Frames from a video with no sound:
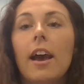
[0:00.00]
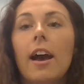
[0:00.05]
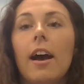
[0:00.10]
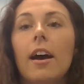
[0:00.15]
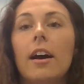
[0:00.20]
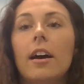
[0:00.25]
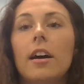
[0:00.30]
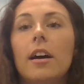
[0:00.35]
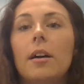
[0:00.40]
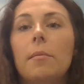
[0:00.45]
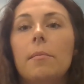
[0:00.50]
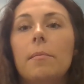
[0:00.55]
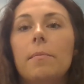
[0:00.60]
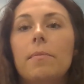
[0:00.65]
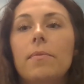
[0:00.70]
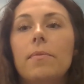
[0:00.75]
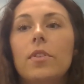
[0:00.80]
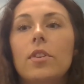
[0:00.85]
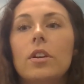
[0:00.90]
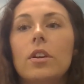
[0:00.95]

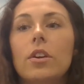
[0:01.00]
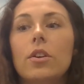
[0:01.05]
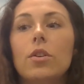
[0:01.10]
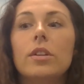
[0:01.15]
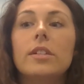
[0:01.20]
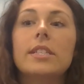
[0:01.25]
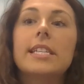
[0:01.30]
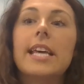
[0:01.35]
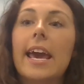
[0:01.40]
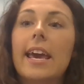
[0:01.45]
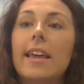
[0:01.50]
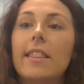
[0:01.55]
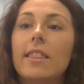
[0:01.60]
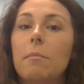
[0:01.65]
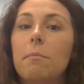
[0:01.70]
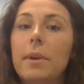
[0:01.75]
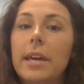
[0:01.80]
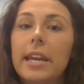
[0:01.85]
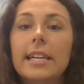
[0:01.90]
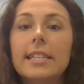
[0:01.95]
you could take
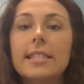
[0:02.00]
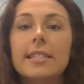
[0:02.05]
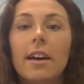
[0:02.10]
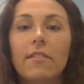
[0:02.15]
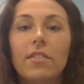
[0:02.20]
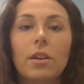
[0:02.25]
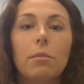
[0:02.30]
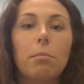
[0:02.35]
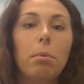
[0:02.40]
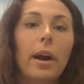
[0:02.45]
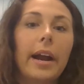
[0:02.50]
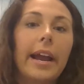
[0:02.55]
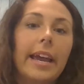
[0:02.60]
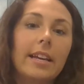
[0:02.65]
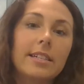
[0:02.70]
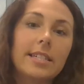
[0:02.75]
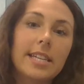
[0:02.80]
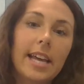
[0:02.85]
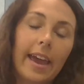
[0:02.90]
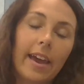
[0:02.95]
the minutes of the
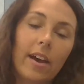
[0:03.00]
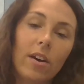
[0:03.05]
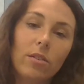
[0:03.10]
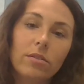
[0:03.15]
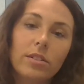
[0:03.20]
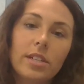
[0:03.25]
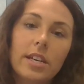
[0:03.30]
break down,